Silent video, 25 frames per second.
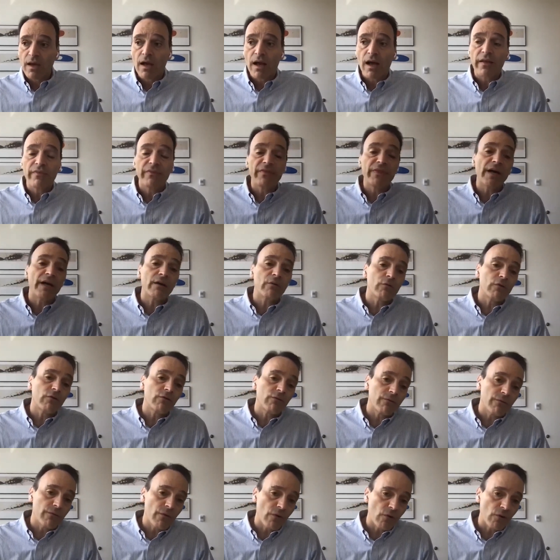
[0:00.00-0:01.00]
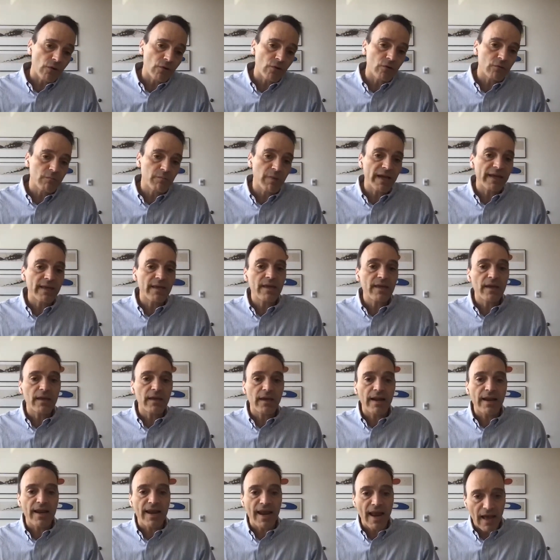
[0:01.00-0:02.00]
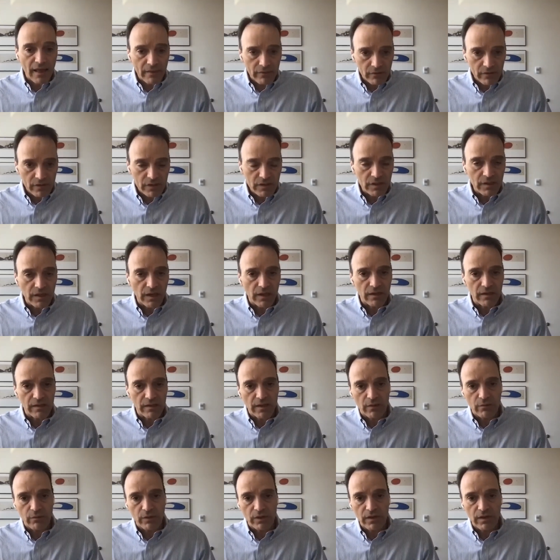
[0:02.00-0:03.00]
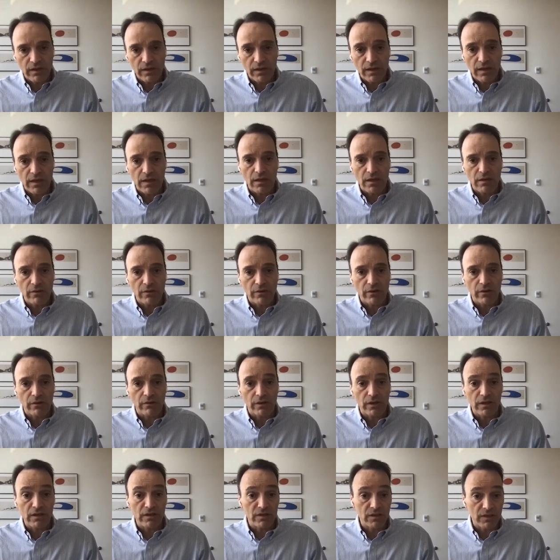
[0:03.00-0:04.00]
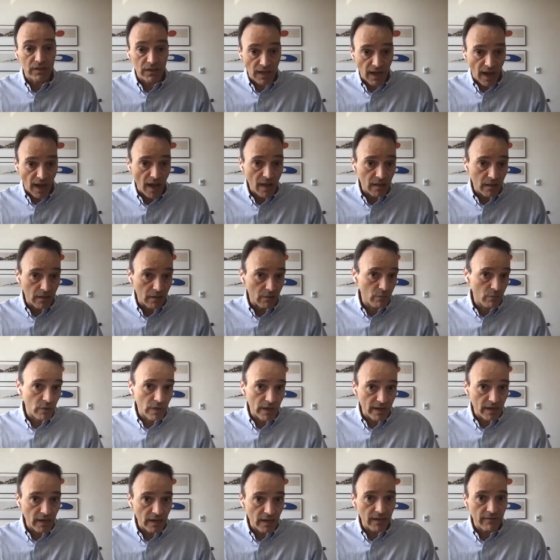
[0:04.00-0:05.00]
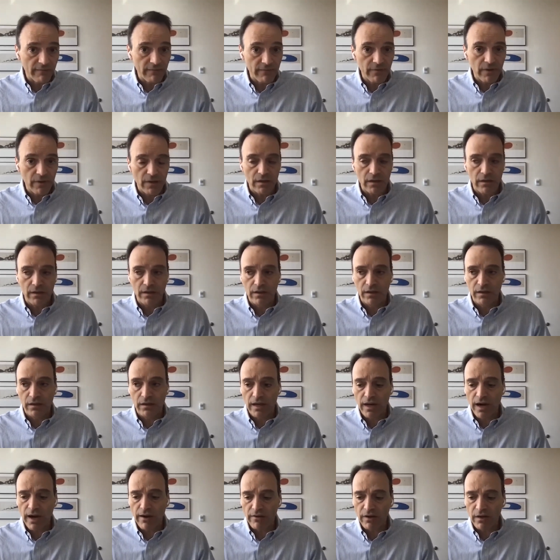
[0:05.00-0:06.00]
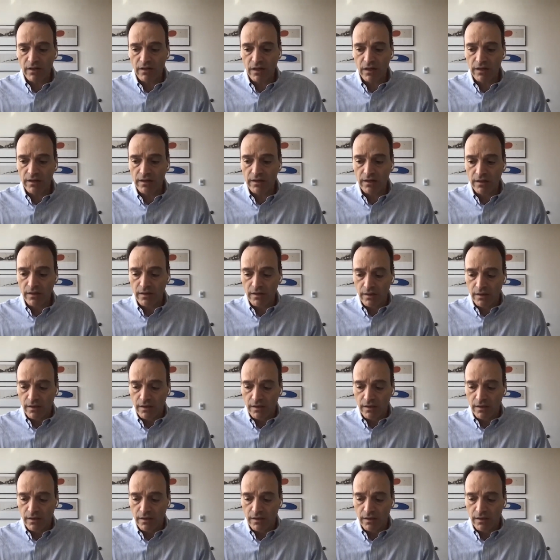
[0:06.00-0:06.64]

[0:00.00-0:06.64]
And that was followed by yet another study that we did here in Seattle, where I live uh, currently,